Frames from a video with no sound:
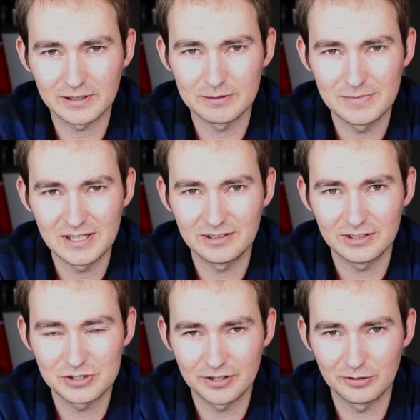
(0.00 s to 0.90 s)
I recommend
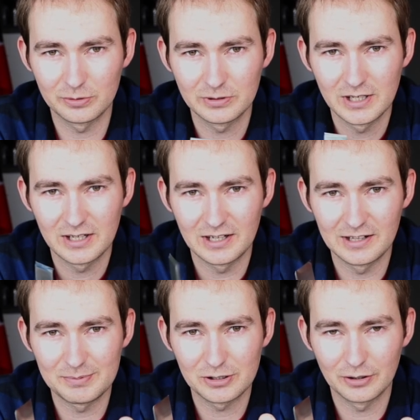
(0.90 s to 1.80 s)
a chisel
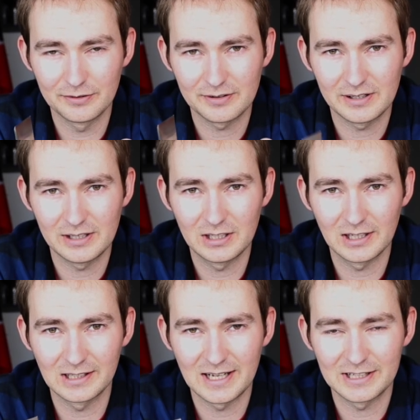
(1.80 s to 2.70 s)
is because
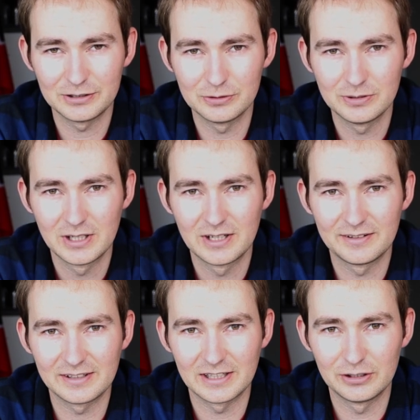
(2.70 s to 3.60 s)
it'll allow you
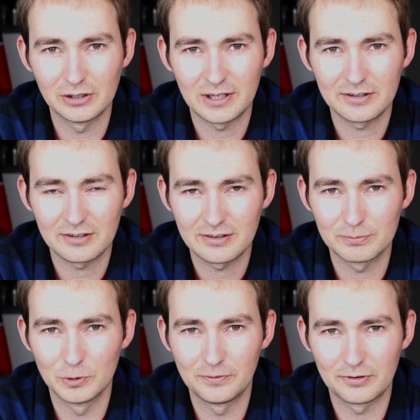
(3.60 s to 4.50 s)
to get nice
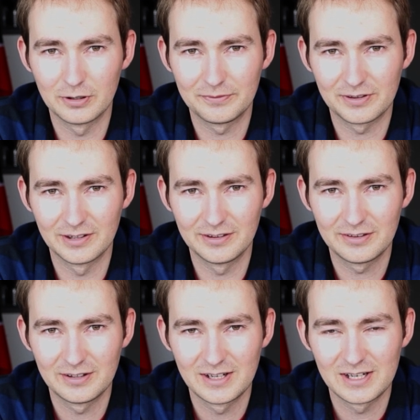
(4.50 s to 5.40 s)
smooth
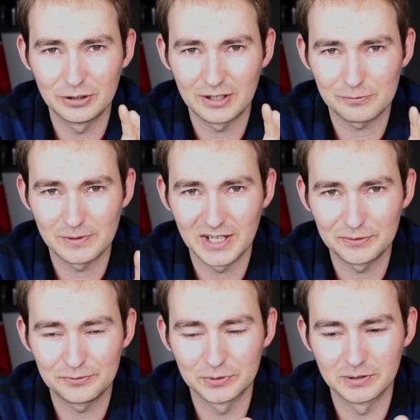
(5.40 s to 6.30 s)
surfaces, get nice
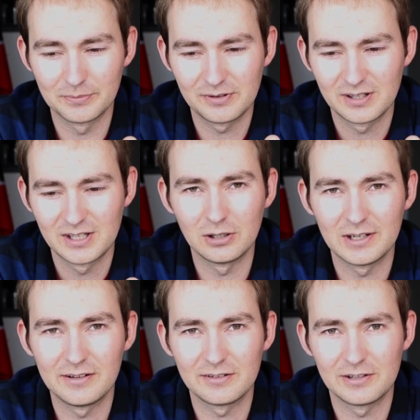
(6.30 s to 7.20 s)
round forms a
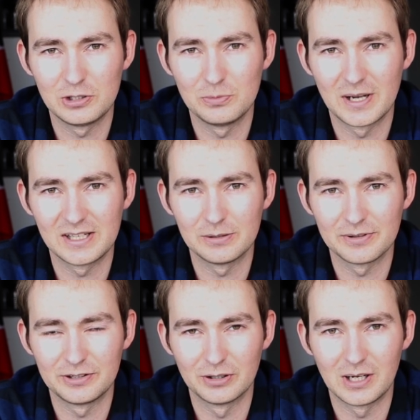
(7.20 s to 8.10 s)
lot easier than you may get
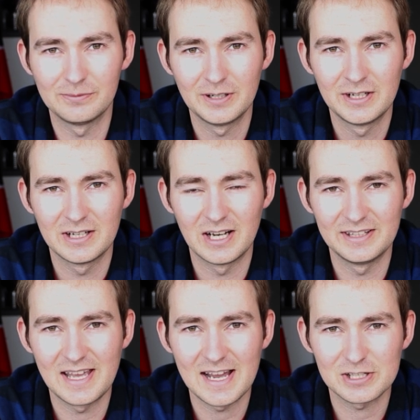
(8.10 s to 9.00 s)
with a knife.
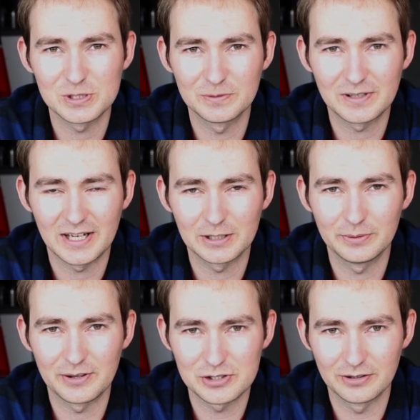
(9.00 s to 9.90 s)
And the action of cutting
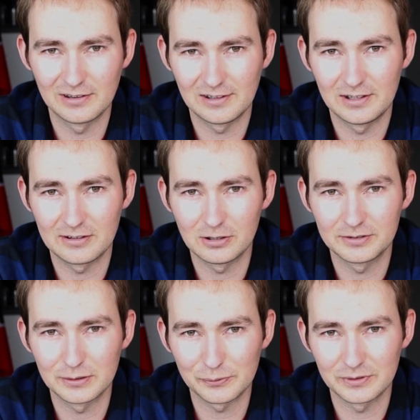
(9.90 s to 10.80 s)
with a chisel is a
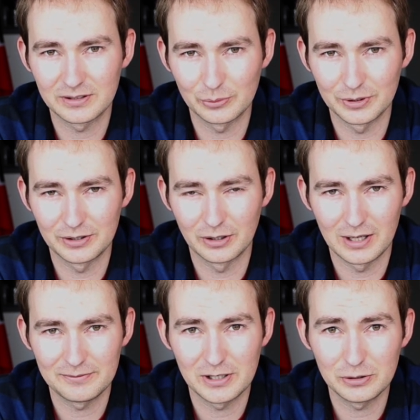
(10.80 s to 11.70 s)
lot different to a
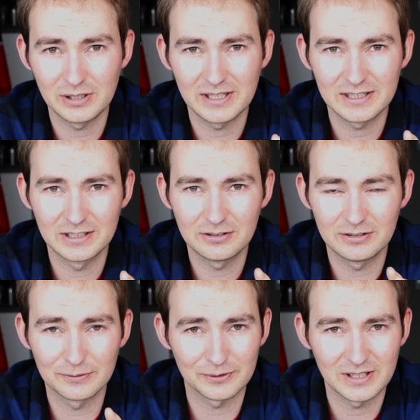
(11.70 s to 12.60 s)
knife, and you can get
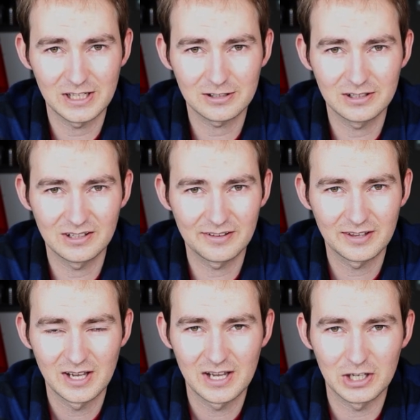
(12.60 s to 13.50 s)
into different
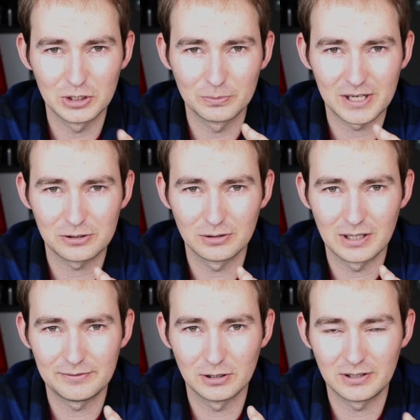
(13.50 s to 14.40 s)
areas. It'll make your
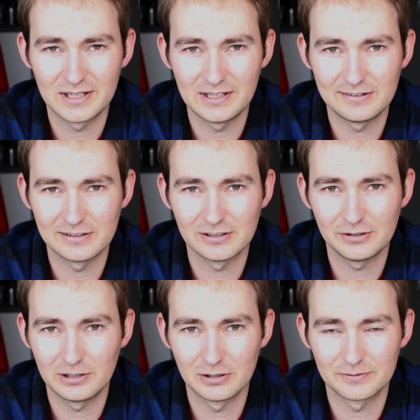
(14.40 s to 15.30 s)
life a lot
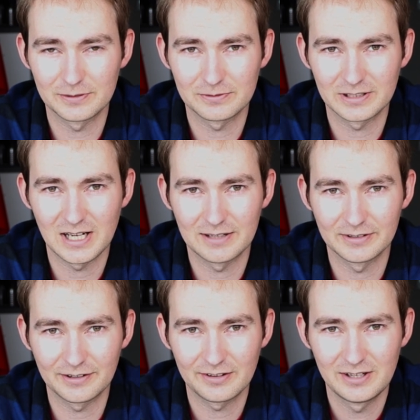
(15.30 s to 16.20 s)
easier on a lot of different
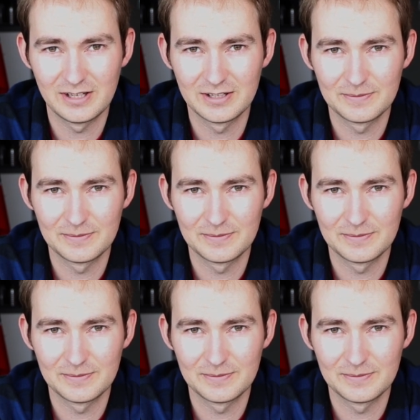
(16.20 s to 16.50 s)
carvings.